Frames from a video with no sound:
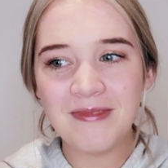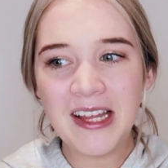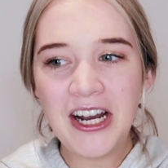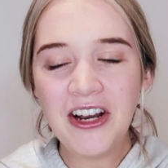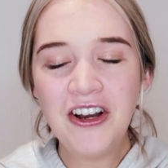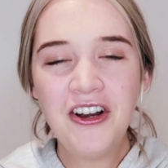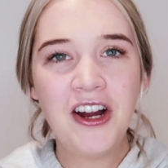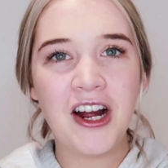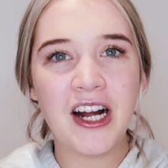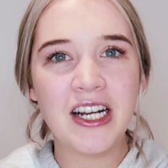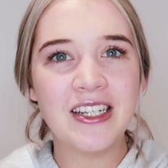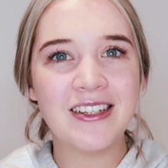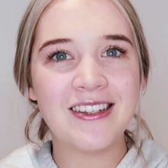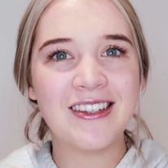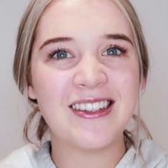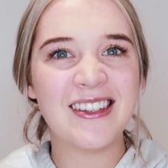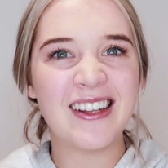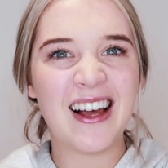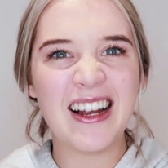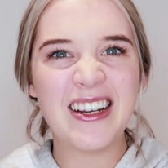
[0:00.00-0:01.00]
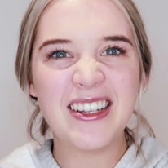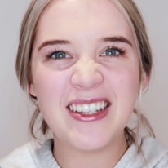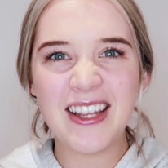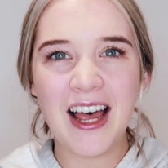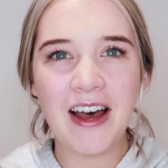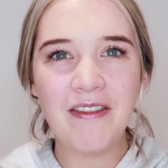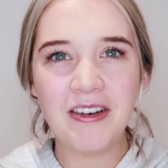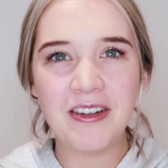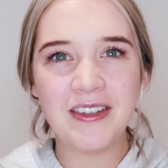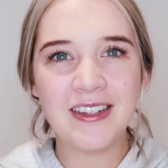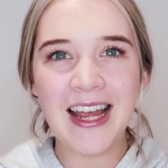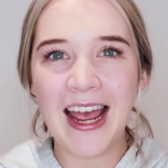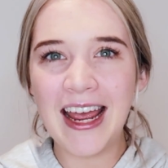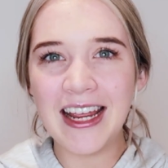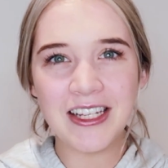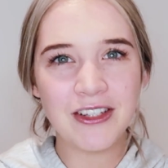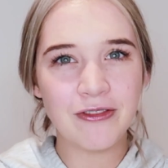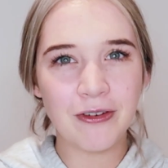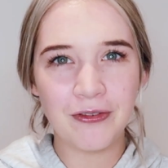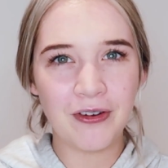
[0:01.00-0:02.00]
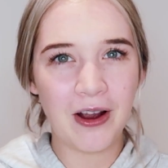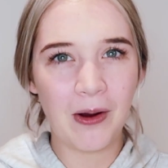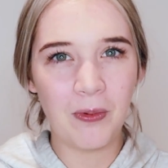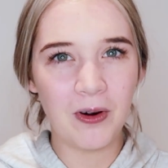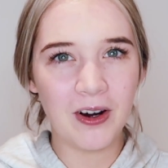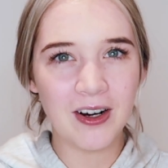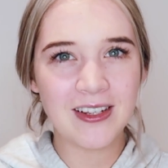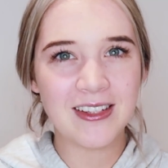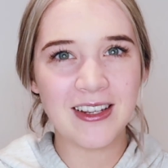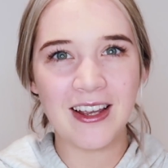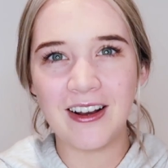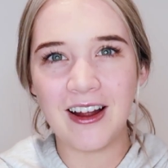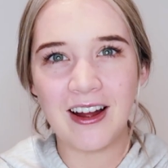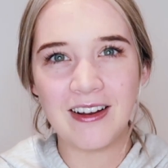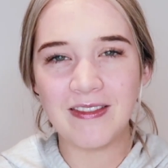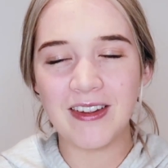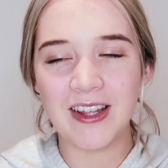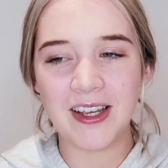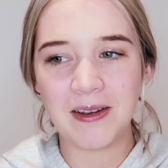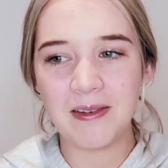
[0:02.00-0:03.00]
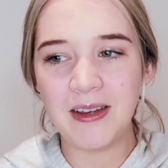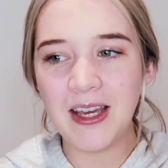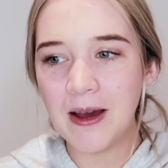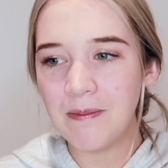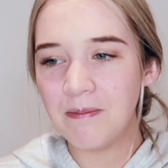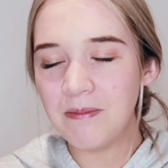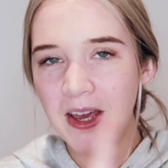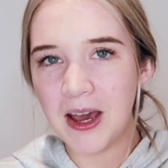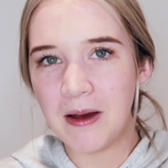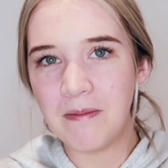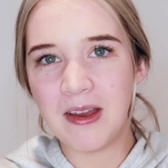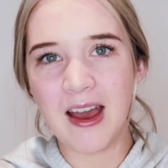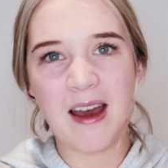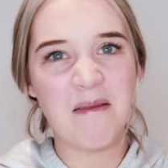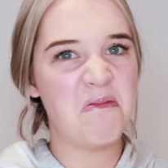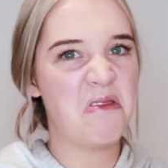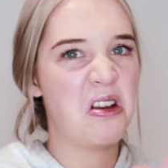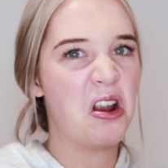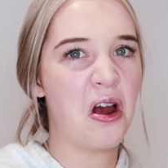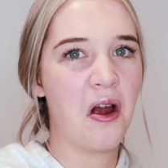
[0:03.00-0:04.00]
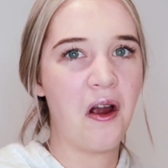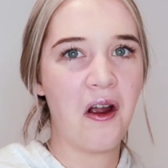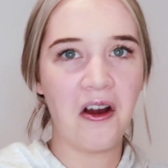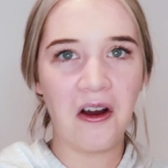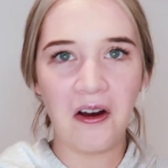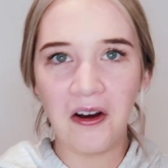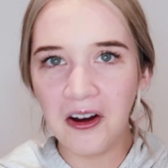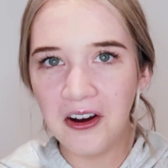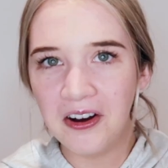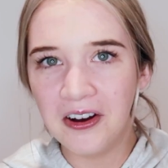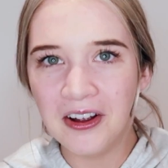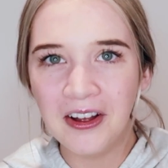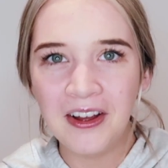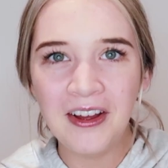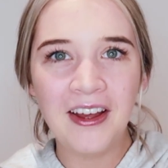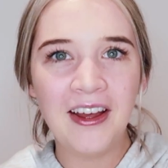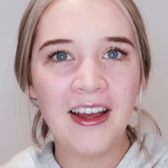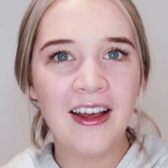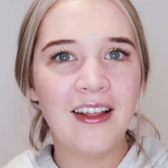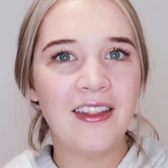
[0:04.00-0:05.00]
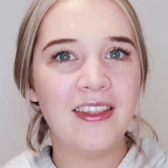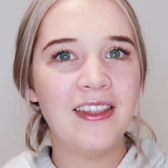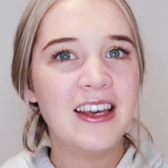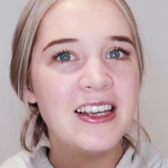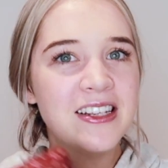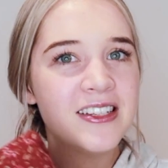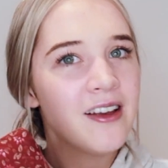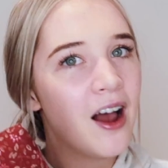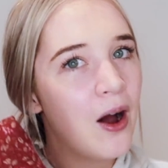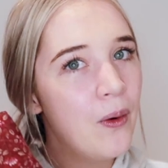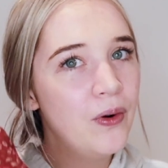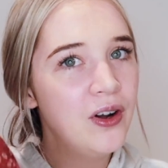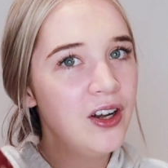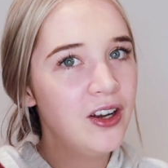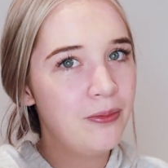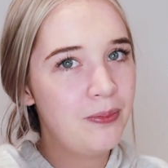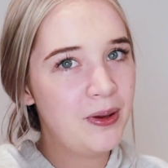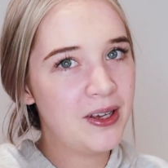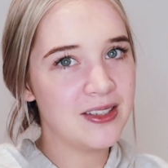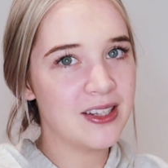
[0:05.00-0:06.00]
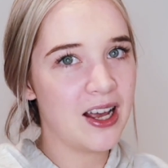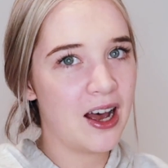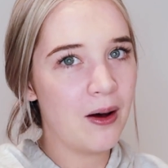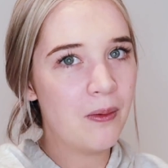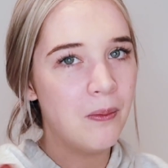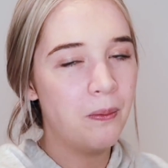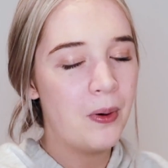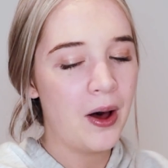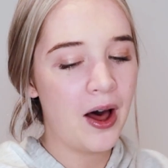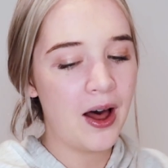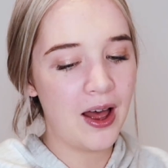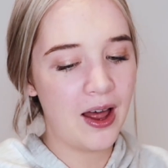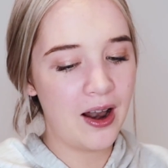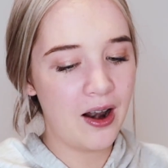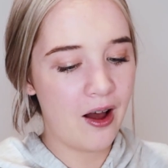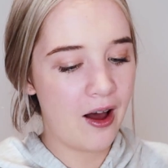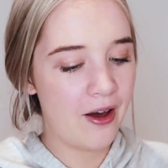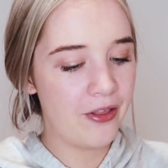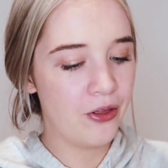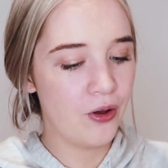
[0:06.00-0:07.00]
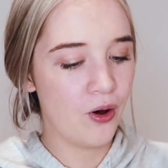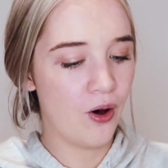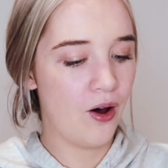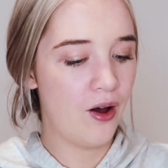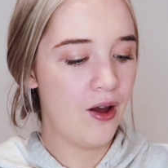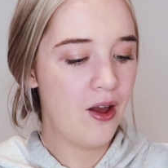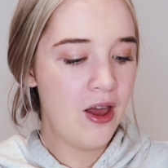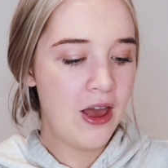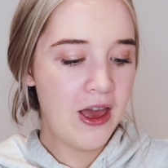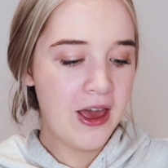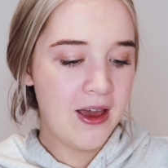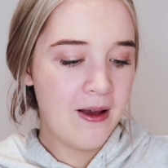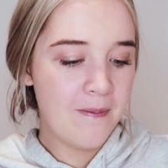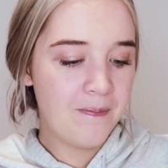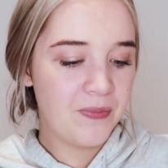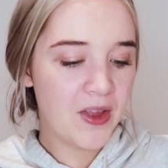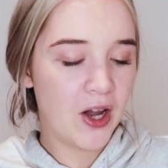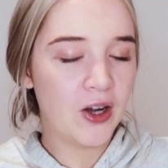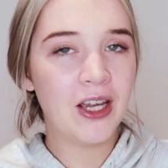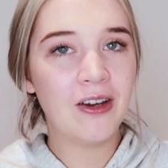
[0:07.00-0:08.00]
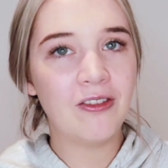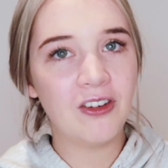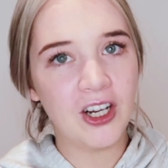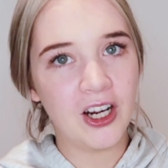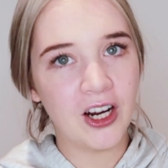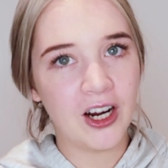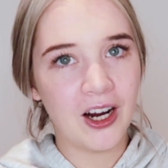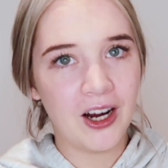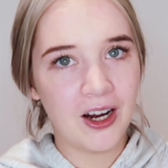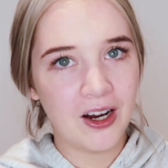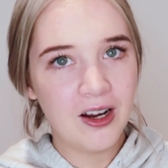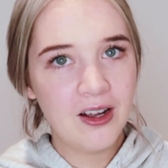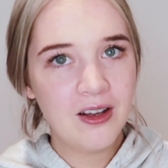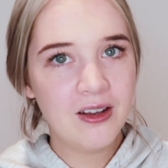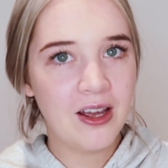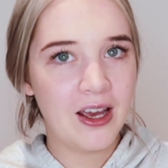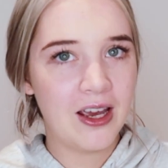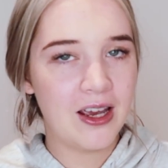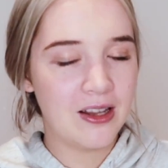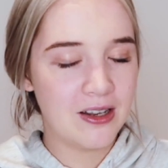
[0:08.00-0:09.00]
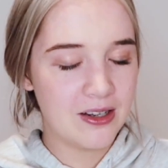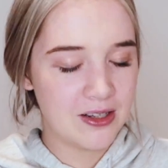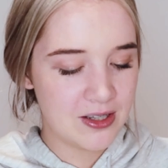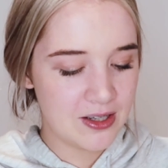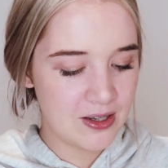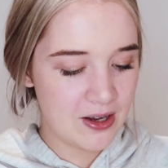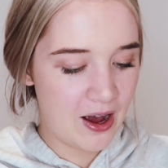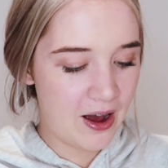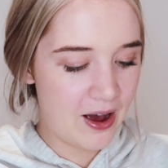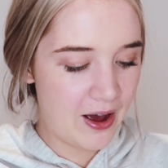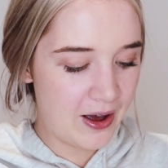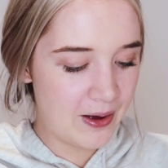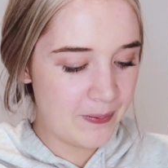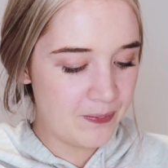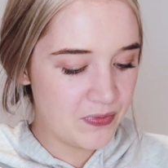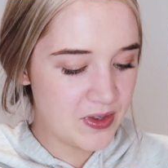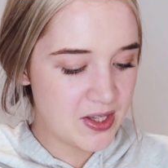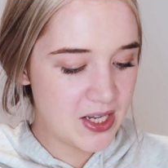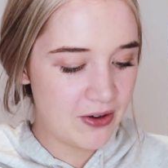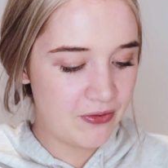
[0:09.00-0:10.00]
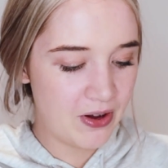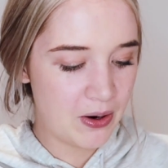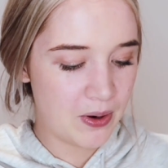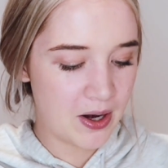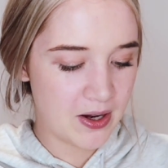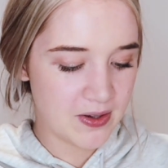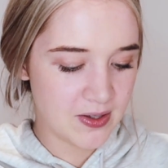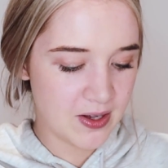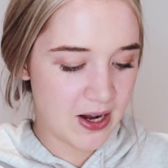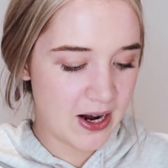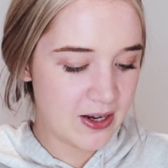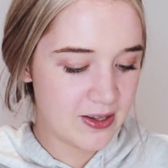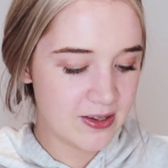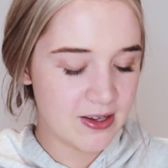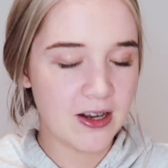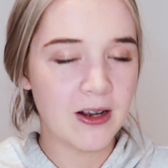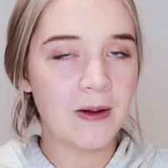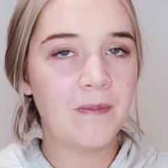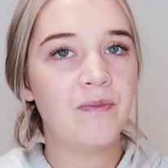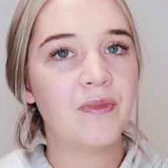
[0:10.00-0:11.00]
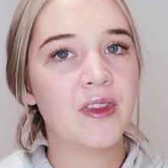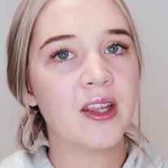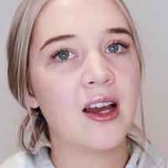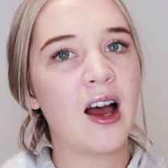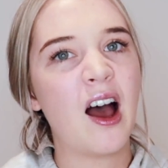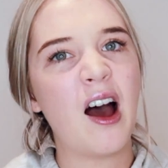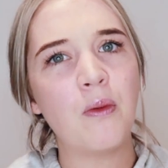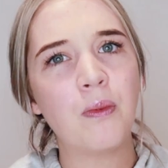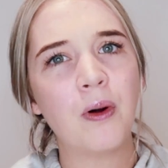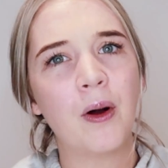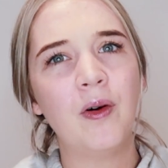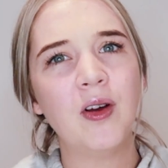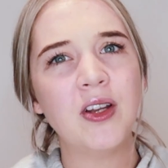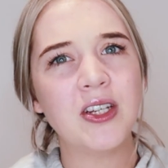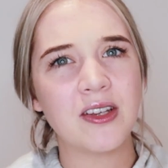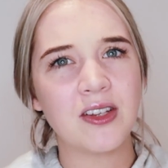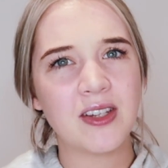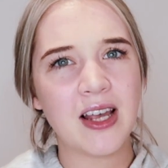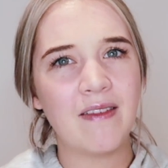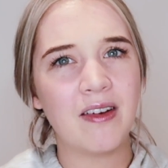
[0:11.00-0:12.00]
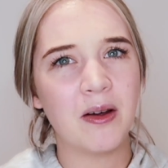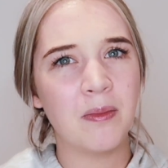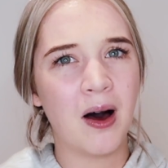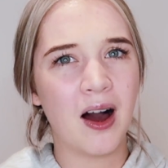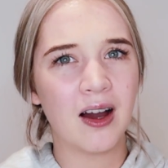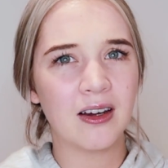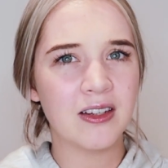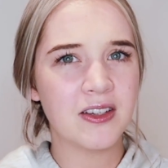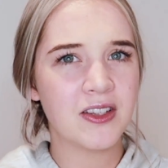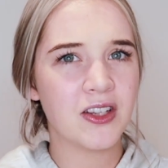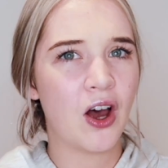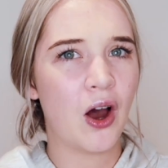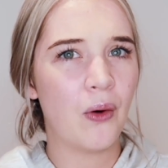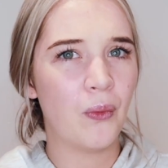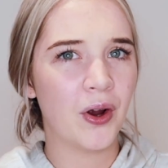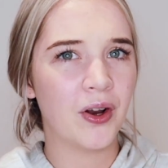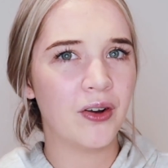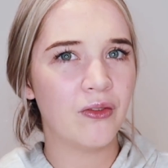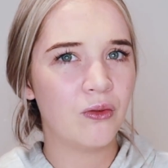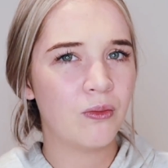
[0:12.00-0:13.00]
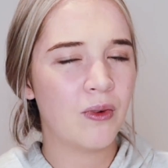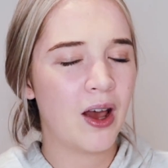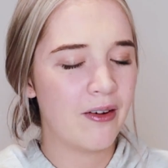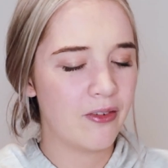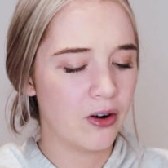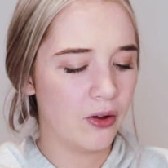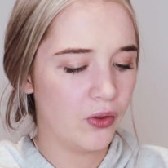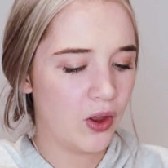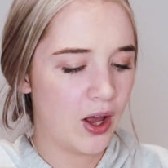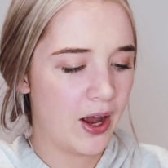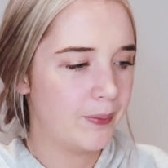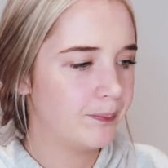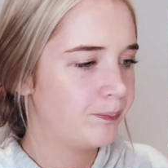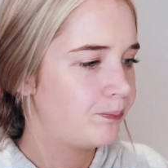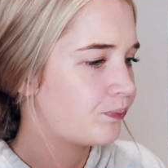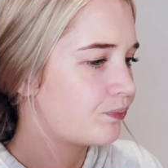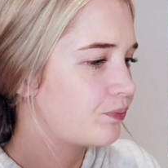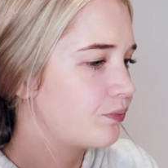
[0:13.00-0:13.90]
I don't know. I just have a taste for fabrics and I'd be like, yep. No, this I wouldn't have picked up, but I thought I'll give it a go and see if anyone else likes it. I'll probably just have it at market, so I won't have it online.